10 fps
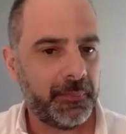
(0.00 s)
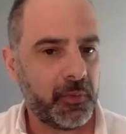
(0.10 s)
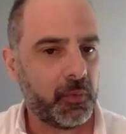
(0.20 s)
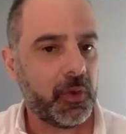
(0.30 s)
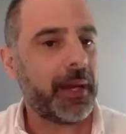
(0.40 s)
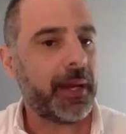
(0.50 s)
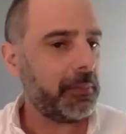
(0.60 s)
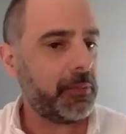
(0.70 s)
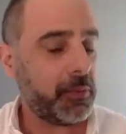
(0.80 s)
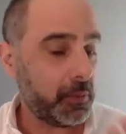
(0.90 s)
were by
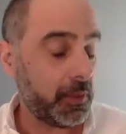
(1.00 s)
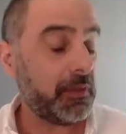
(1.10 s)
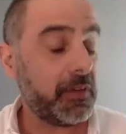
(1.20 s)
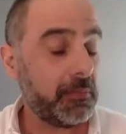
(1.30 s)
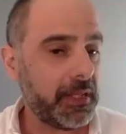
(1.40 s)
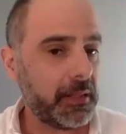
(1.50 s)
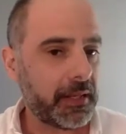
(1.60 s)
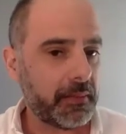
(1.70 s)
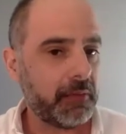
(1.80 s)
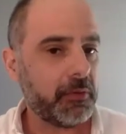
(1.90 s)
people who looked to me
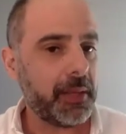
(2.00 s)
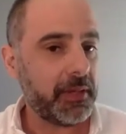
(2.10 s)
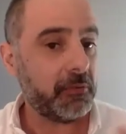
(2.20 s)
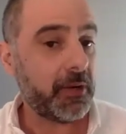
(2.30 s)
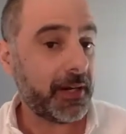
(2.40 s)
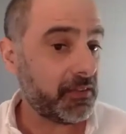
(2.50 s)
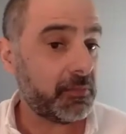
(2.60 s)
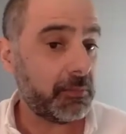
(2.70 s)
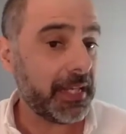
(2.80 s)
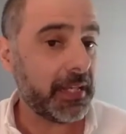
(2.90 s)
like they were maybe right at
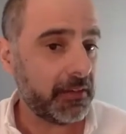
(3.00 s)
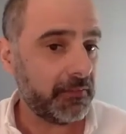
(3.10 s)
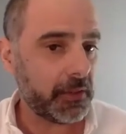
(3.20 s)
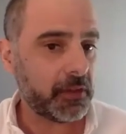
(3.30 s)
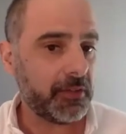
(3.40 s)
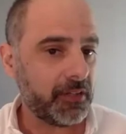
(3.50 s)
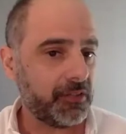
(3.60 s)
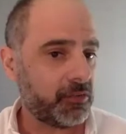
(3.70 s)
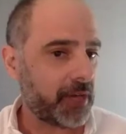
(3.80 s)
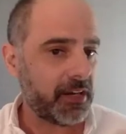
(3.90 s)
the beginning of their
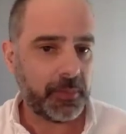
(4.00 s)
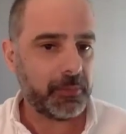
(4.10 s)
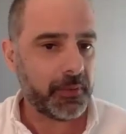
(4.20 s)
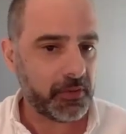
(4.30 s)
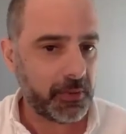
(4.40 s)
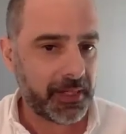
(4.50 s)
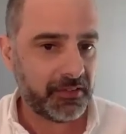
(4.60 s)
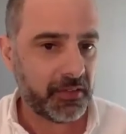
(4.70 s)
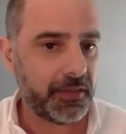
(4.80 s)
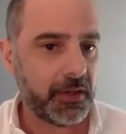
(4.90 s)
careers as writers, people in their
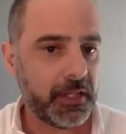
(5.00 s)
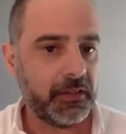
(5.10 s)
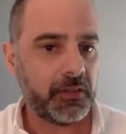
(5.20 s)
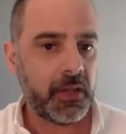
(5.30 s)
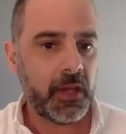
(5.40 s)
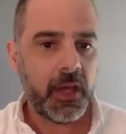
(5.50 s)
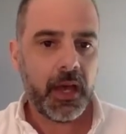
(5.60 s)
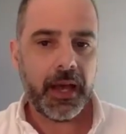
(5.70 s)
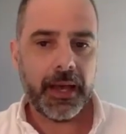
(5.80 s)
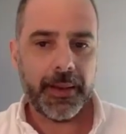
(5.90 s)
20s and
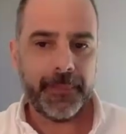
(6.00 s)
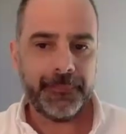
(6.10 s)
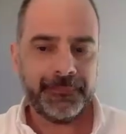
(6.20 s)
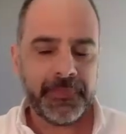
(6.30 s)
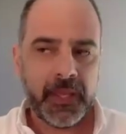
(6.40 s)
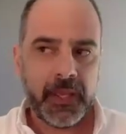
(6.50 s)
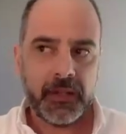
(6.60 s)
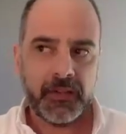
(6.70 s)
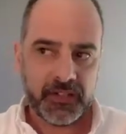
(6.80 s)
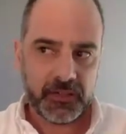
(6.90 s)
30s,
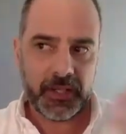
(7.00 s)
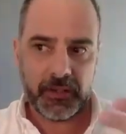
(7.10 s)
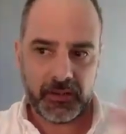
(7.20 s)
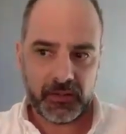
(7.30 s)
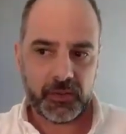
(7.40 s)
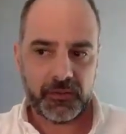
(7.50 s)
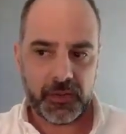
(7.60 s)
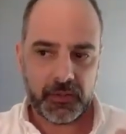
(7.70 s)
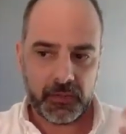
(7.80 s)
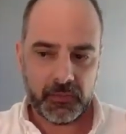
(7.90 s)
judging by the, sort of
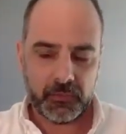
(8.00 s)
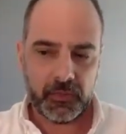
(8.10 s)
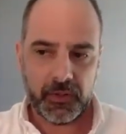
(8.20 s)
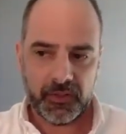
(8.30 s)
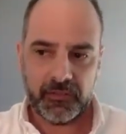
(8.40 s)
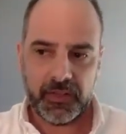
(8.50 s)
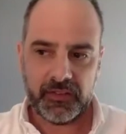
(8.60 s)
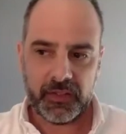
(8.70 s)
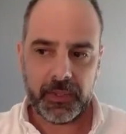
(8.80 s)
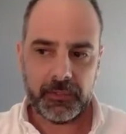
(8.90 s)
their
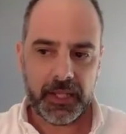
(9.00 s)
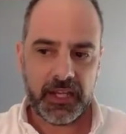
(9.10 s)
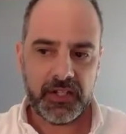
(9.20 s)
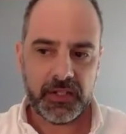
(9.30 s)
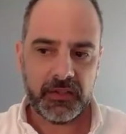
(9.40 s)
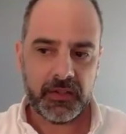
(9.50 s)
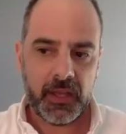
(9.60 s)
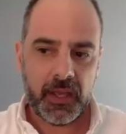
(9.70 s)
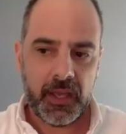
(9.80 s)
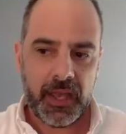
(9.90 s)
CVs and the publications.
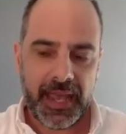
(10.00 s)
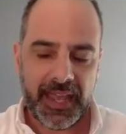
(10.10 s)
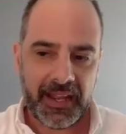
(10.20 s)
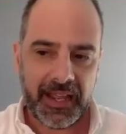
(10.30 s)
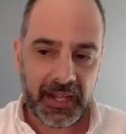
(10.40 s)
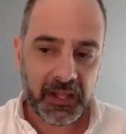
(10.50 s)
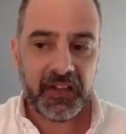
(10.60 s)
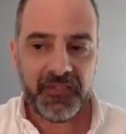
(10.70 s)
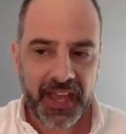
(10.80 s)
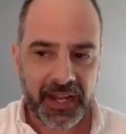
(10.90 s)
And I
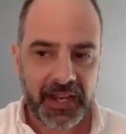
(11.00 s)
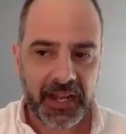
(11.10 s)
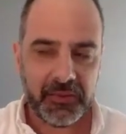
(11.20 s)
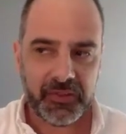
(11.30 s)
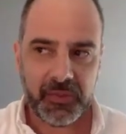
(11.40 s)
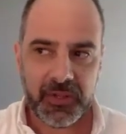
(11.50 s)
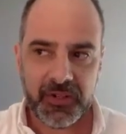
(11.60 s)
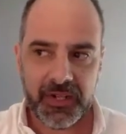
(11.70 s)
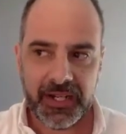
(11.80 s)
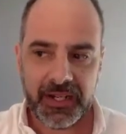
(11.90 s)
love that. And I was
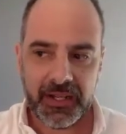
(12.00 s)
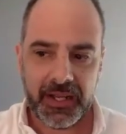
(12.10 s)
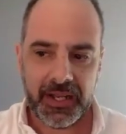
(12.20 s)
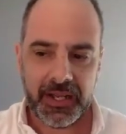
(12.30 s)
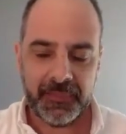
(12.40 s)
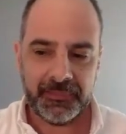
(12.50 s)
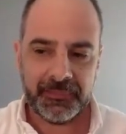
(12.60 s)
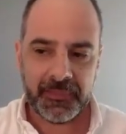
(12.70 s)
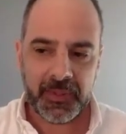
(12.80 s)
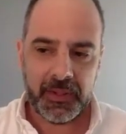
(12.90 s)
wondering,
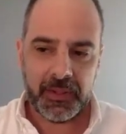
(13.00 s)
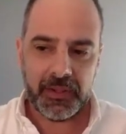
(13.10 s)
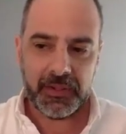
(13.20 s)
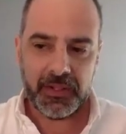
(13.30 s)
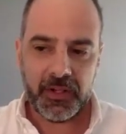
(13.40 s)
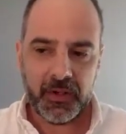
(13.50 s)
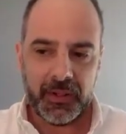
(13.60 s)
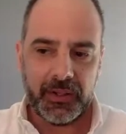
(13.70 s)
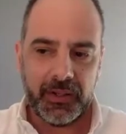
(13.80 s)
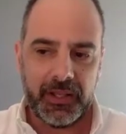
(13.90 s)
you
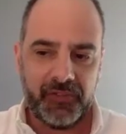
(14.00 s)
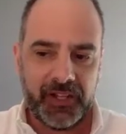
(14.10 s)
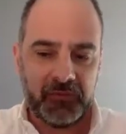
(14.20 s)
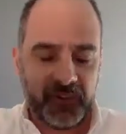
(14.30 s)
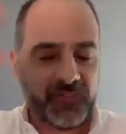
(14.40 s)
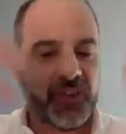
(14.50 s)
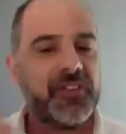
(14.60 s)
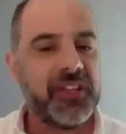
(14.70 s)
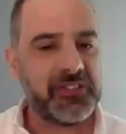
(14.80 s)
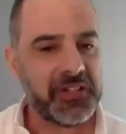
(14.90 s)
know, if we can
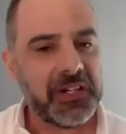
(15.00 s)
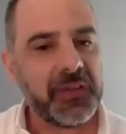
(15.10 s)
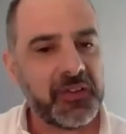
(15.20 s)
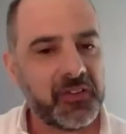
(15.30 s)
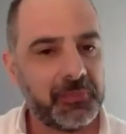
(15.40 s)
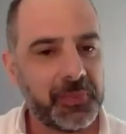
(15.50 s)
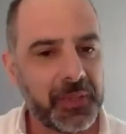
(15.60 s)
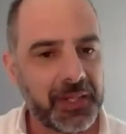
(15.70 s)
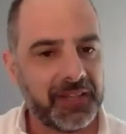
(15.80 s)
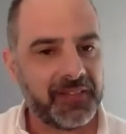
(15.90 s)
reverse engineer this
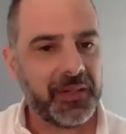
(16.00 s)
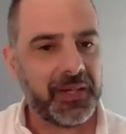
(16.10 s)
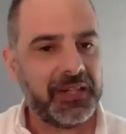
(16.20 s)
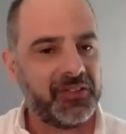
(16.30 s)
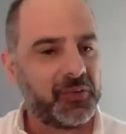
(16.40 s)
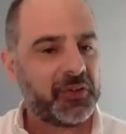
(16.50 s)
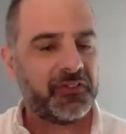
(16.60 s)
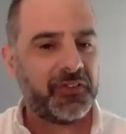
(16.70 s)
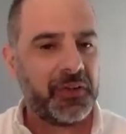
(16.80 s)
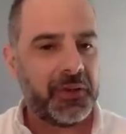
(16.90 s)
book, is there any sort
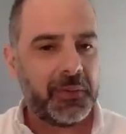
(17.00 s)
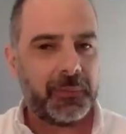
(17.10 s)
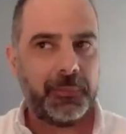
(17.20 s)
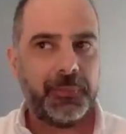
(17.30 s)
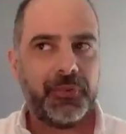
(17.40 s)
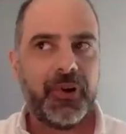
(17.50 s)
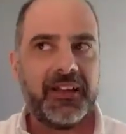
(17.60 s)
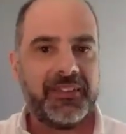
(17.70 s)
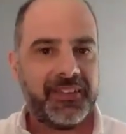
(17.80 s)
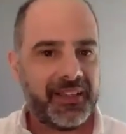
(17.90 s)
of
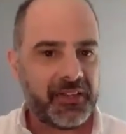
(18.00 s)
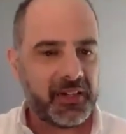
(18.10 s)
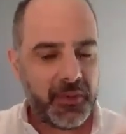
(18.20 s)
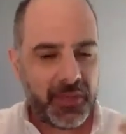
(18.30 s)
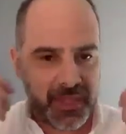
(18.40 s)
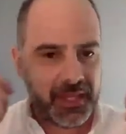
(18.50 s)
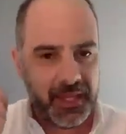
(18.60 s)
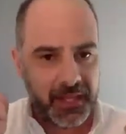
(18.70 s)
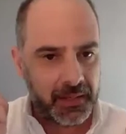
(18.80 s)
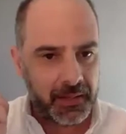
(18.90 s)
process? Are you
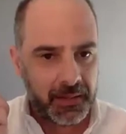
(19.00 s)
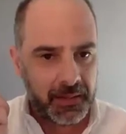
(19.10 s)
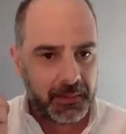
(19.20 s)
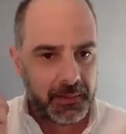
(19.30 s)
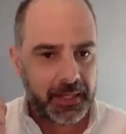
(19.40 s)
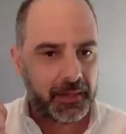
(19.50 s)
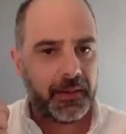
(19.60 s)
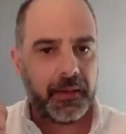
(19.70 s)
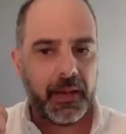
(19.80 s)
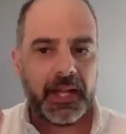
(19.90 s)
thinking like,
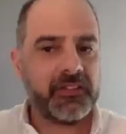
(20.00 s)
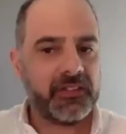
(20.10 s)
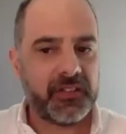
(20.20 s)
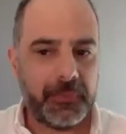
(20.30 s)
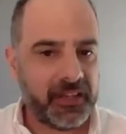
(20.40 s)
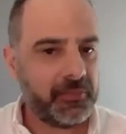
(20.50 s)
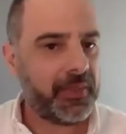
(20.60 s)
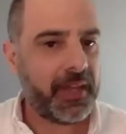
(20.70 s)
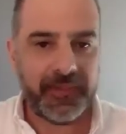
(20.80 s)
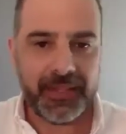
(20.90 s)
I just saw Patti
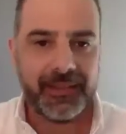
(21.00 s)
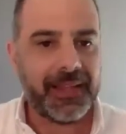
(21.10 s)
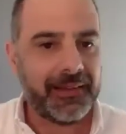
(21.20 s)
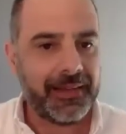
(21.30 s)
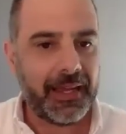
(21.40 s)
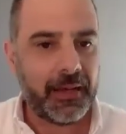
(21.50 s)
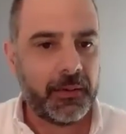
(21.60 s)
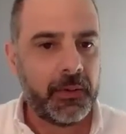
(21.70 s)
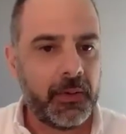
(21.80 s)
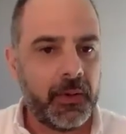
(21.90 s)
Smith, I have to get that
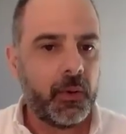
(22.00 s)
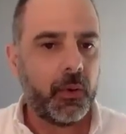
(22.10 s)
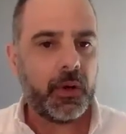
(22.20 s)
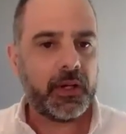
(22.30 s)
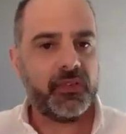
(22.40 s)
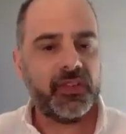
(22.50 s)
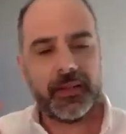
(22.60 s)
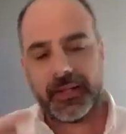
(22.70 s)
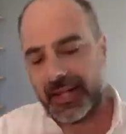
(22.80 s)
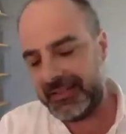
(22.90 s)
down? Or are you
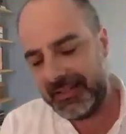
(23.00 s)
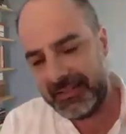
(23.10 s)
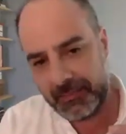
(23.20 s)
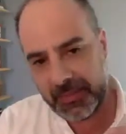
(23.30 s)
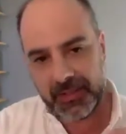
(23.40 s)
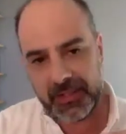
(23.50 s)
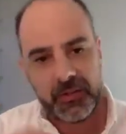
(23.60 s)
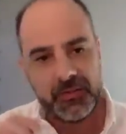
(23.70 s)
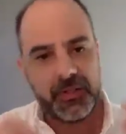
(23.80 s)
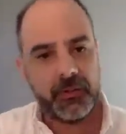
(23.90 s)
saying like, I see something in the
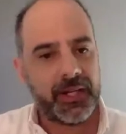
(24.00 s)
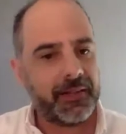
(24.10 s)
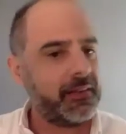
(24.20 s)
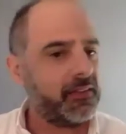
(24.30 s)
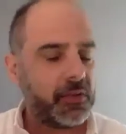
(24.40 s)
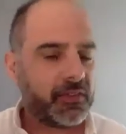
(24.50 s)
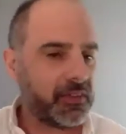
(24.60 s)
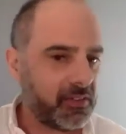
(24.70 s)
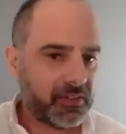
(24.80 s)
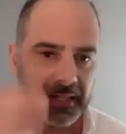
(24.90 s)
culture, I want to get this? Or is
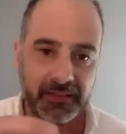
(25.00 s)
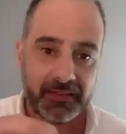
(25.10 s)
it just like